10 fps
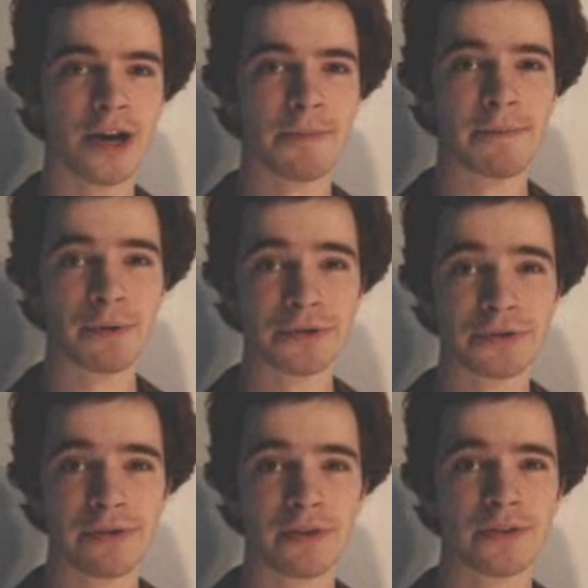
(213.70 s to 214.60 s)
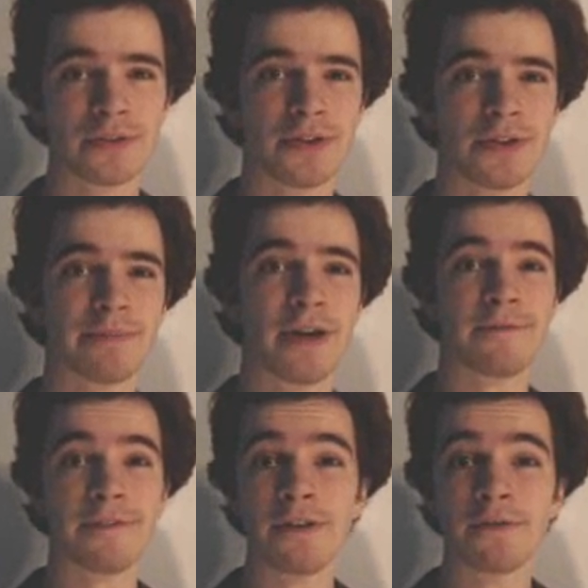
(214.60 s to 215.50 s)
I personally think this is my
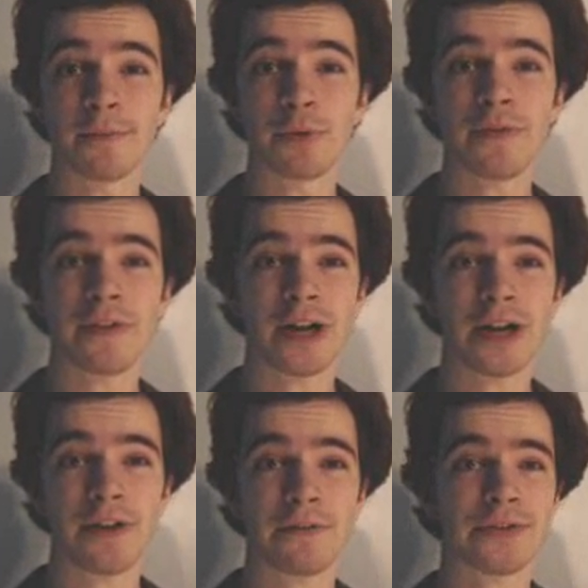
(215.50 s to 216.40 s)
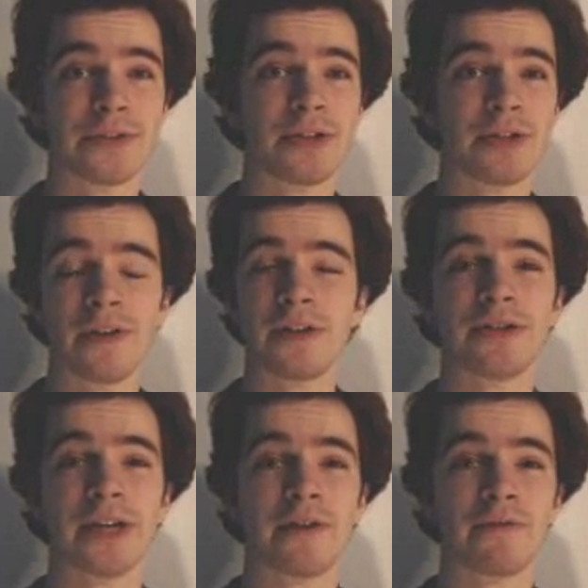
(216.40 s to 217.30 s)
favorite movie that I've ever seen, of
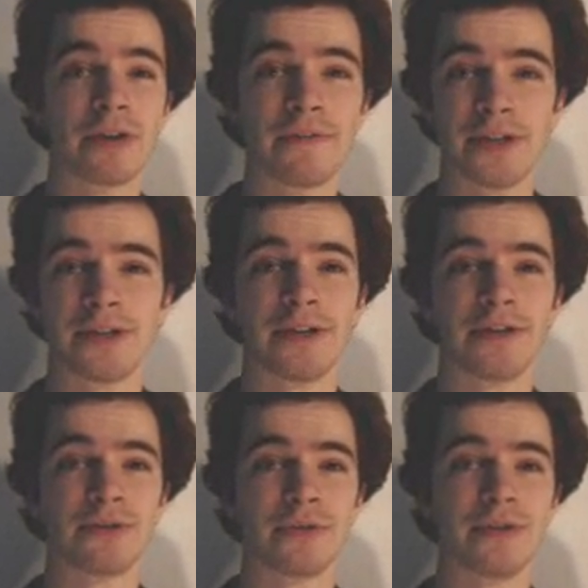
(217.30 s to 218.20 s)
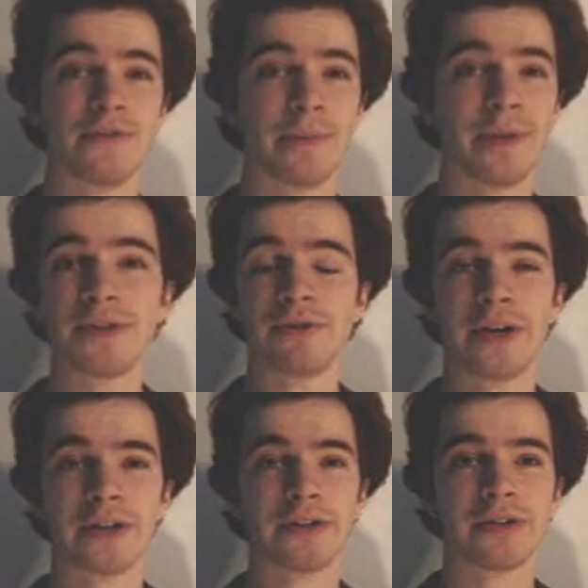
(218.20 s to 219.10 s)
any genre, of any country, from any
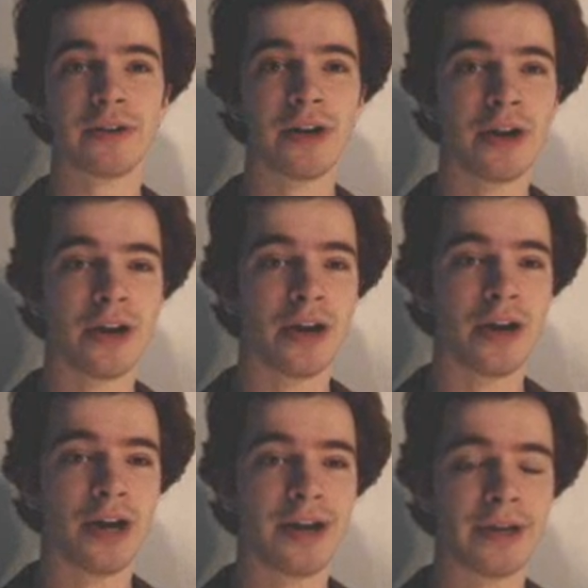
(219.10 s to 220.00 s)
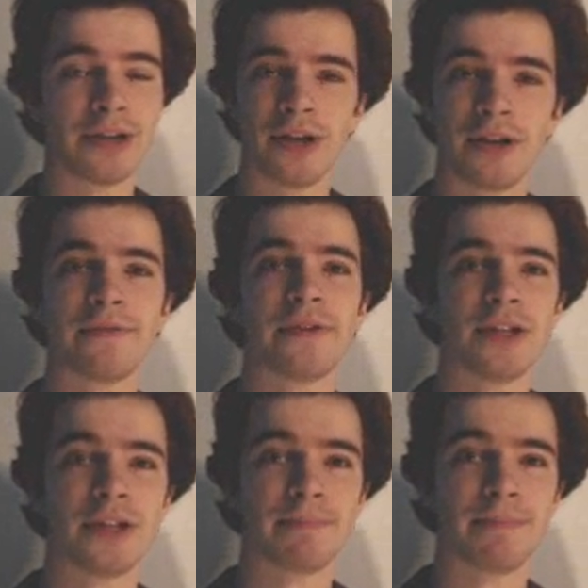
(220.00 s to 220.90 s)
director. I love
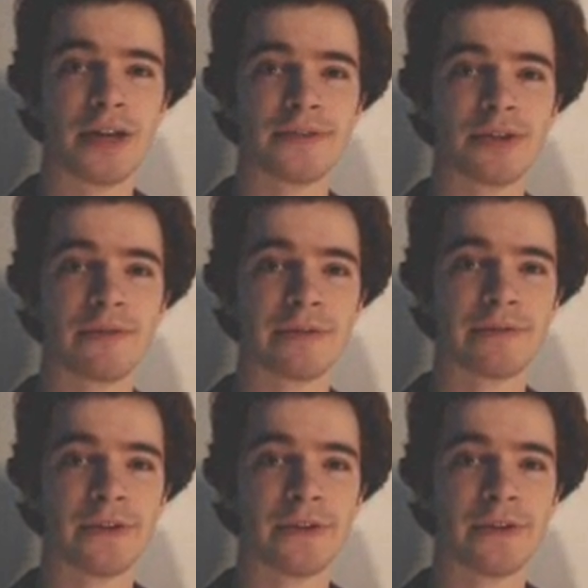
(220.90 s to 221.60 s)
the pacing of the